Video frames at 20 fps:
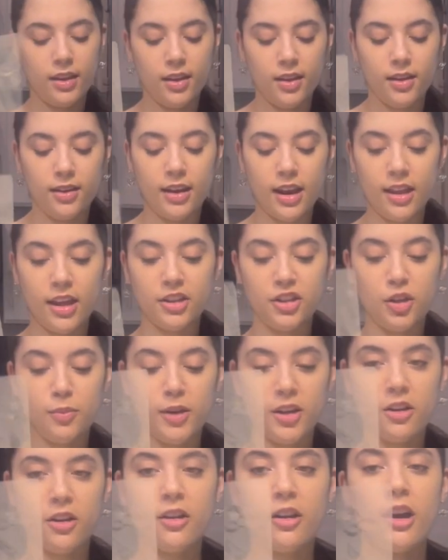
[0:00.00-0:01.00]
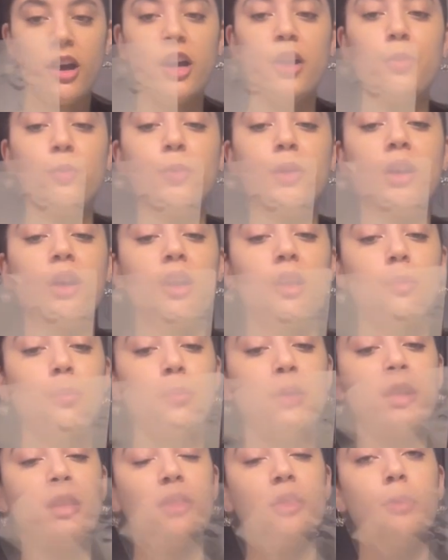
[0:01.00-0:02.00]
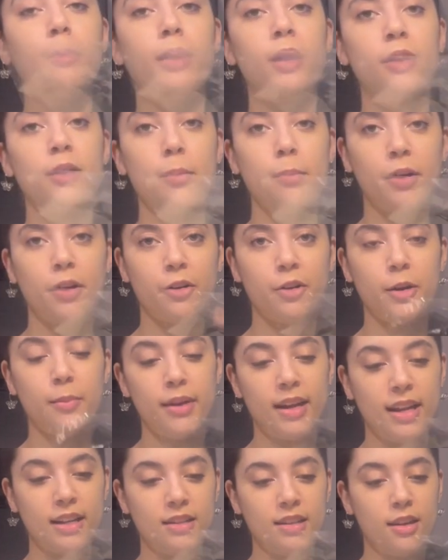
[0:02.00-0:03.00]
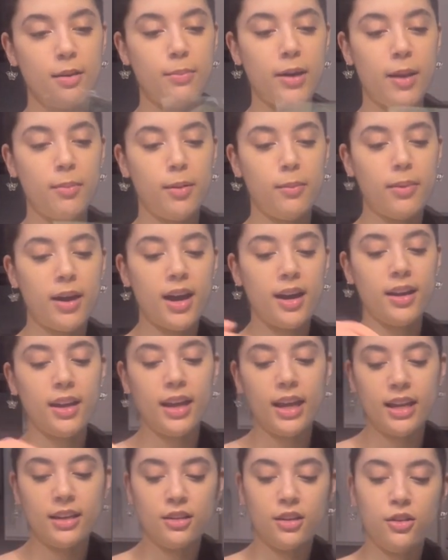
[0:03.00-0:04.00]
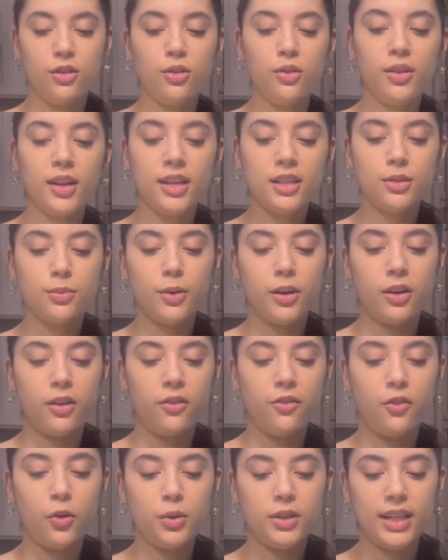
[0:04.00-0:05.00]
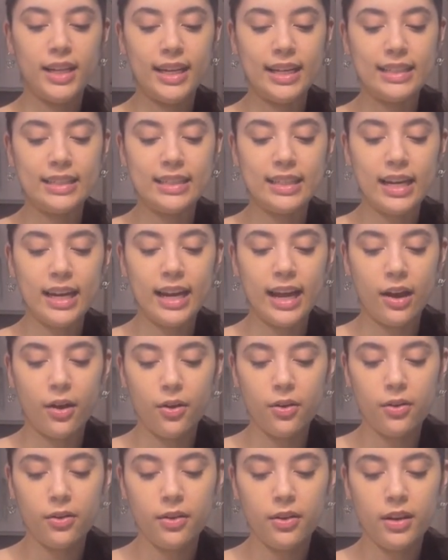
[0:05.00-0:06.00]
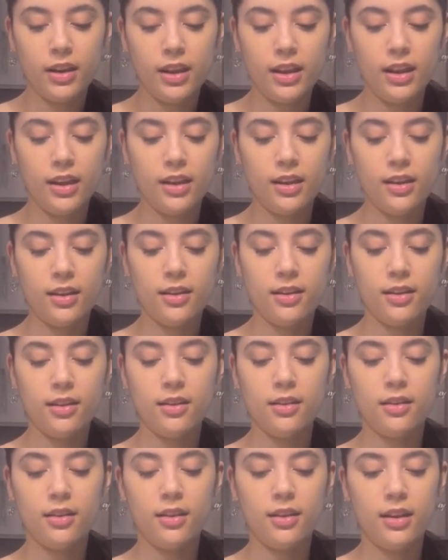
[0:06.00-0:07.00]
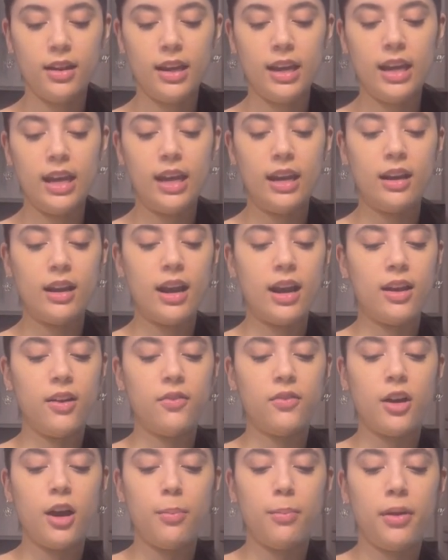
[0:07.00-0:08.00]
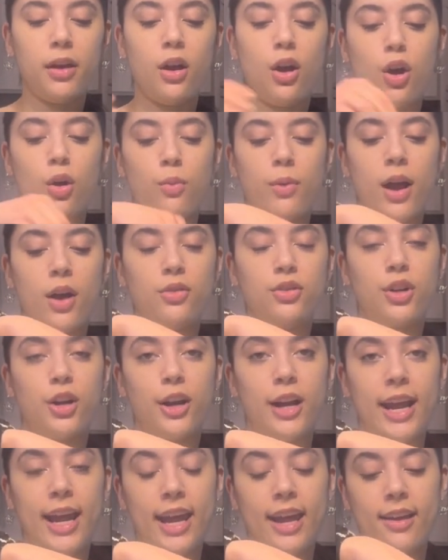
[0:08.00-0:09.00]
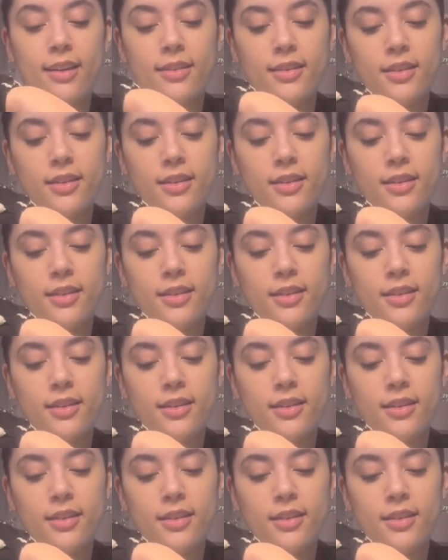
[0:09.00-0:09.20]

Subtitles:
Now that you made your cut, we got to put the American buttercream into the piping bag, and to do this, we're going to fold it inside out and kind of cup it around our hand.